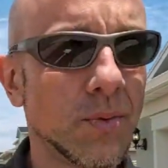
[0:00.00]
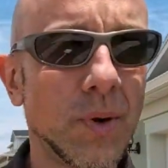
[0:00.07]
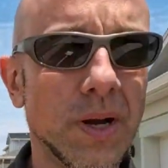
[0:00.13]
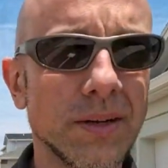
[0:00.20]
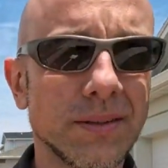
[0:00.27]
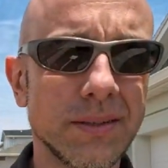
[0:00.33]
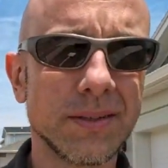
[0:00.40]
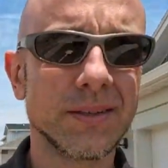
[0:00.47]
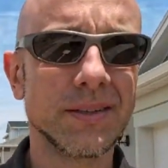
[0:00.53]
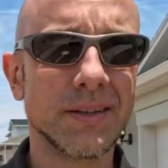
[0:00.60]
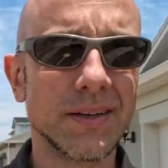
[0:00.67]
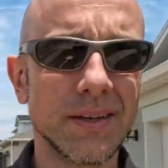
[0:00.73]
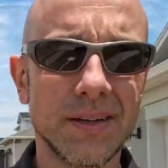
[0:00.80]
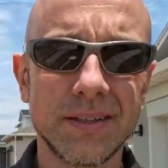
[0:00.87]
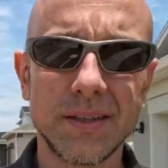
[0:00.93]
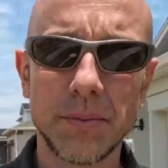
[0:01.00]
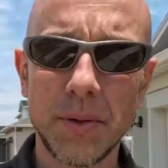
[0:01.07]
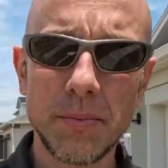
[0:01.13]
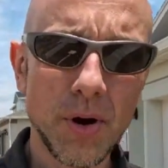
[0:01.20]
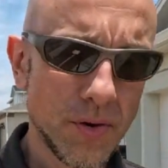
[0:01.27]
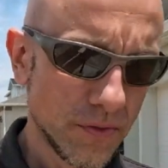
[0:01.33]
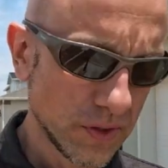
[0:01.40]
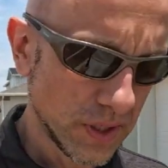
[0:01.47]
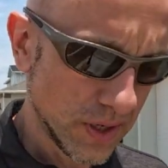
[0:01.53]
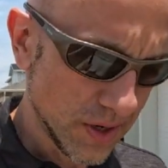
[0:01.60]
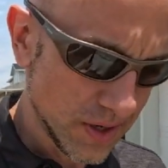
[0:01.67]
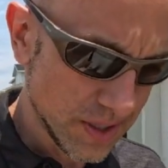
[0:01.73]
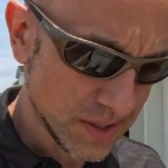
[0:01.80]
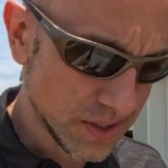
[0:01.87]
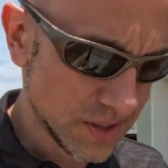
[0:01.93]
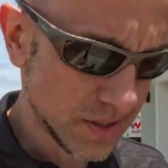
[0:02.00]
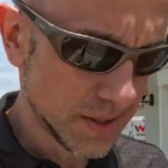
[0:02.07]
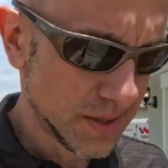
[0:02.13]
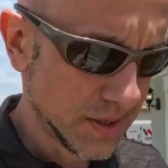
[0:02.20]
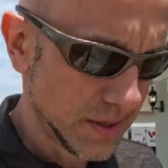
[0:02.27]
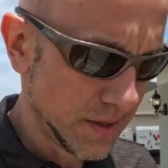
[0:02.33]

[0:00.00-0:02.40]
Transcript: well, to be perfectly honest,